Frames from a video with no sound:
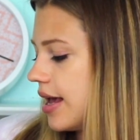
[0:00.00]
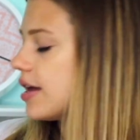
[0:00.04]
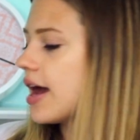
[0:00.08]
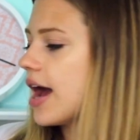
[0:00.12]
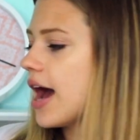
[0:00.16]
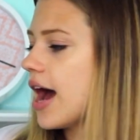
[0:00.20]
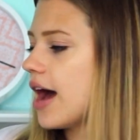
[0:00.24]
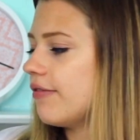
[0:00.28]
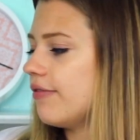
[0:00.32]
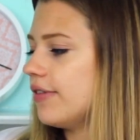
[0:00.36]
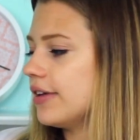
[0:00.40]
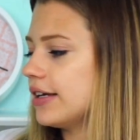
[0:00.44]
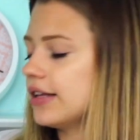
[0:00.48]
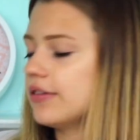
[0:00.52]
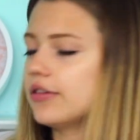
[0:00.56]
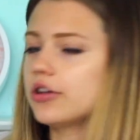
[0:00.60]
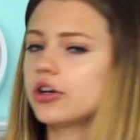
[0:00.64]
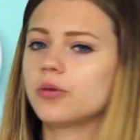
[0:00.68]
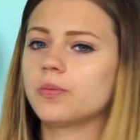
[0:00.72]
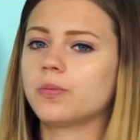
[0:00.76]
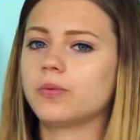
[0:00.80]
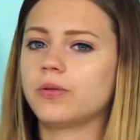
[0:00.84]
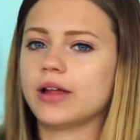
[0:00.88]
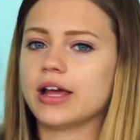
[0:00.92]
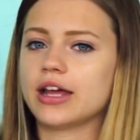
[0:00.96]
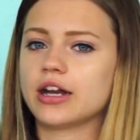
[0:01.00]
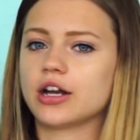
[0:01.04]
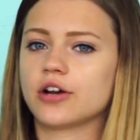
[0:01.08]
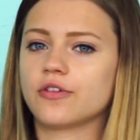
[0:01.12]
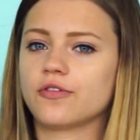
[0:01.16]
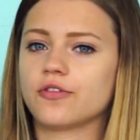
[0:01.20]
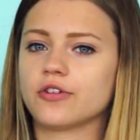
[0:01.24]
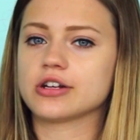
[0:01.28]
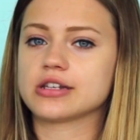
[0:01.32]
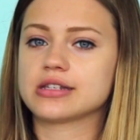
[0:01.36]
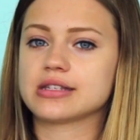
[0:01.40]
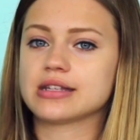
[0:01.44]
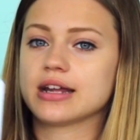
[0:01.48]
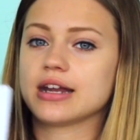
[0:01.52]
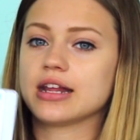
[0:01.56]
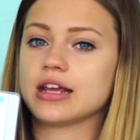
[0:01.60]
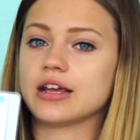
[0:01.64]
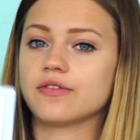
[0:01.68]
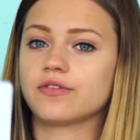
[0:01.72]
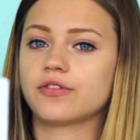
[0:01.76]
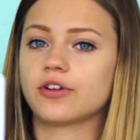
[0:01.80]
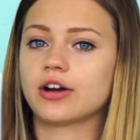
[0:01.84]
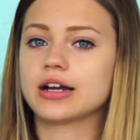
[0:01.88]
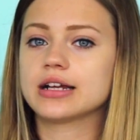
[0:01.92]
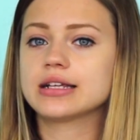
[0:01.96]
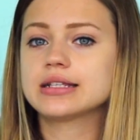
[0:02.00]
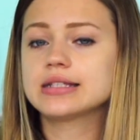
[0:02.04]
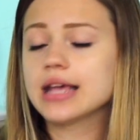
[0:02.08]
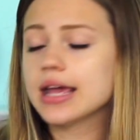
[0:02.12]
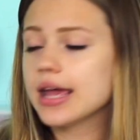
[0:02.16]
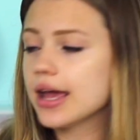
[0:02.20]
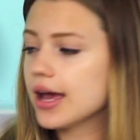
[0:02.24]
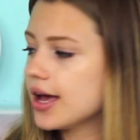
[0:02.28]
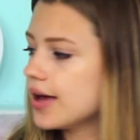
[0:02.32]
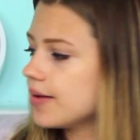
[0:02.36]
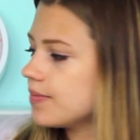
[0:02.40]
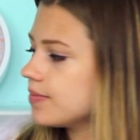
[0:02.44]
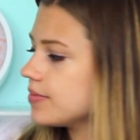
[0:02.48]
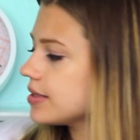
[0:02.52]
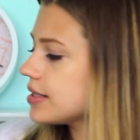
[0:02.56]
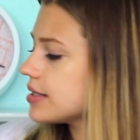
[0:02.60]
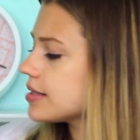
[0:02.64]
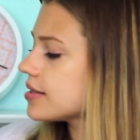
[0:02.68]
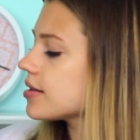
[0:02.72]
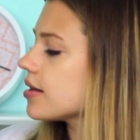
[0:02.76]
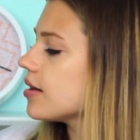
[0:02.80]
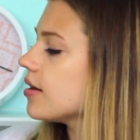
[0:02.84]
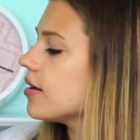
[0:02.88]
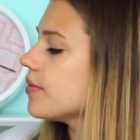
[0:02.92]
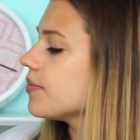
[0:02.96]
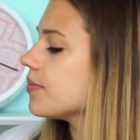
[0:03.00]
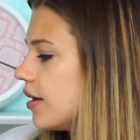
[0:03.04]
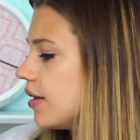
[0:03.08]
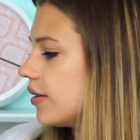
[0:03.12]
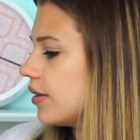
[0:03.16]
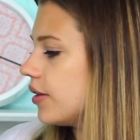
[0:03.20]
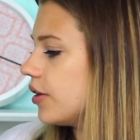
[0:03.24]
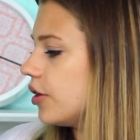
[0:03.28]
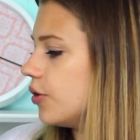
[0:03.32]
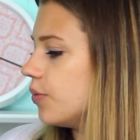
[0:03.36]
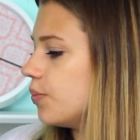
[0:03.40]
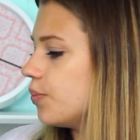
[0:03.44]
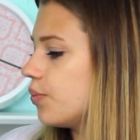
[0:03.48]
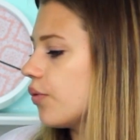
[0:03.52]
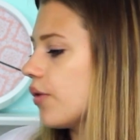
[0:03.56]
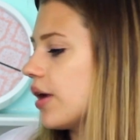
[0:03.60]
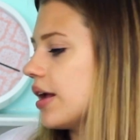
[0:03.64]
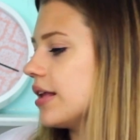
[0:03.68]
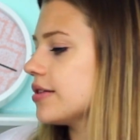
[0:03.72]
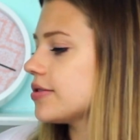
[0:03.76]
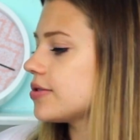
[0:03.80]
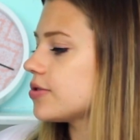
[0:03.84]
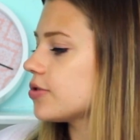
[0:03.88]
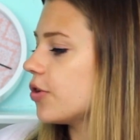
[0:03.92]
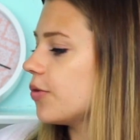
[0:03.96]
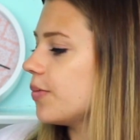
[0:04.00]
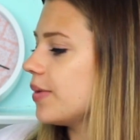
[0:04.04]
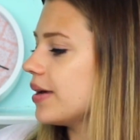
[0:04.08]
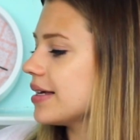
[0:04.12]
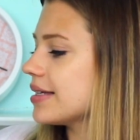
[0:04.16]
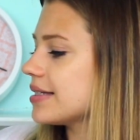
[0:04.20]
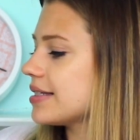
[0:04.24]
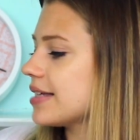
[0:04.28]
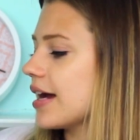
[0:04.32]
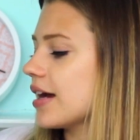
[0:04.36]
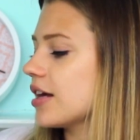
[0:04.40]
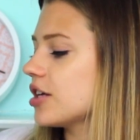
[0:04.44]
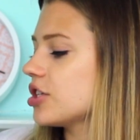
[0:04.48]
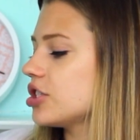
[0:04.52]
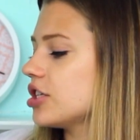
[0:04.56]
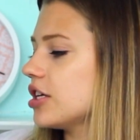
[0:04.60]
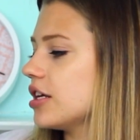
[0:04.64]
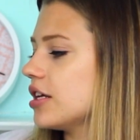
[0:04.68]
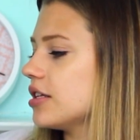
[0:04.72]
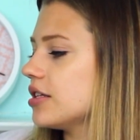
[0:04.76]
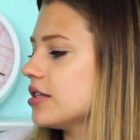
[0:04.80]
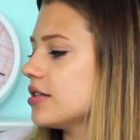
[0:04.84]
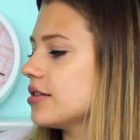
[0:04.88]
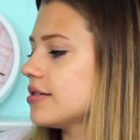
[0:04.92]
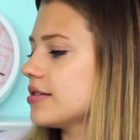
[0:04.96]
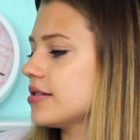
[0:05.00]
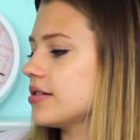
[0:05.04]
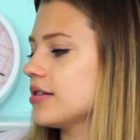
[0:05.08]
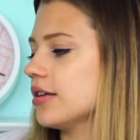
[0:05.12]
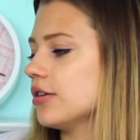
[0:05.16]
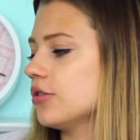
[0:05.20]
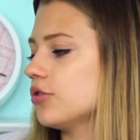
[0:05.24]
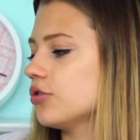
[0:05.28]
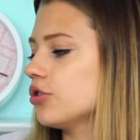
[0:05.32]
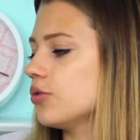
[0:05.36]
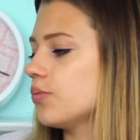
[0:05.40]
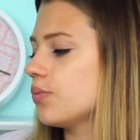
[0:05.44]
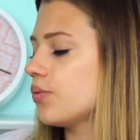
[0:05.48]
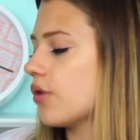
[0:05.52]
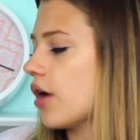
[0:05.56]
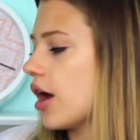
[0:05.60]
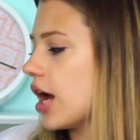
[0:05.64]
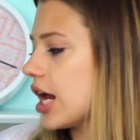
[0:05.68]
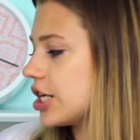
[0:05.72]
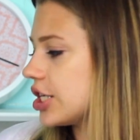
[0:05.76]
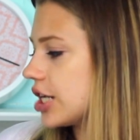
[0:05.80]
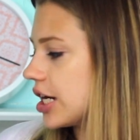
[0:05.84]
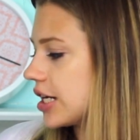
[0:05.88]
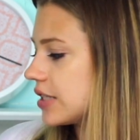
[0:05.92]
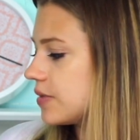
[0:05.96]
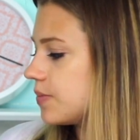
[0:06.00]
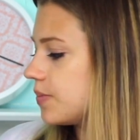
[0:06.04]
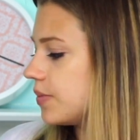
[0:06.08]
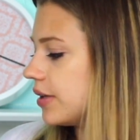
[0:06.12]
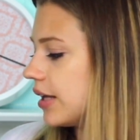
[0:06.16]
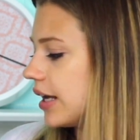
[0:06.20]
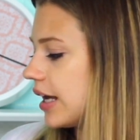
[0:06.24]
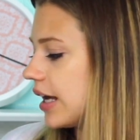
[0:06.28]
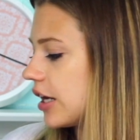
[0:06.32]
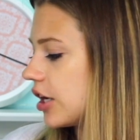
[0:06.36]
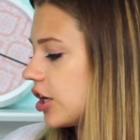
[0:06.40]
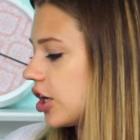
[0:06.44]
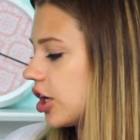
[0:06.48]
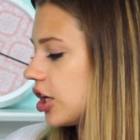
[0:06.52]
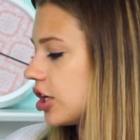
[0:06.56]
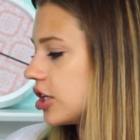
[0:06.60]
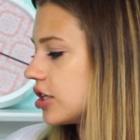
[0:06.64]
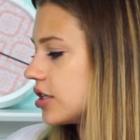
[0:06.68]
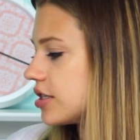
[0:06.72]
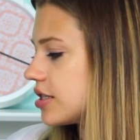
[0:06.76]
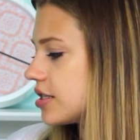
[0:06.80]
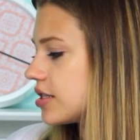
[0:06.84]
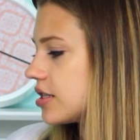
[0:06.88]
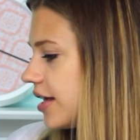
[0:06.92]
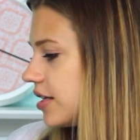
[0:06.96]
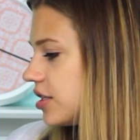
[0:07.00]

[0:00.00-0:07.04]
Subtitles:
They have like a little planner studying for exams, little brainstorming sections, like group project planners.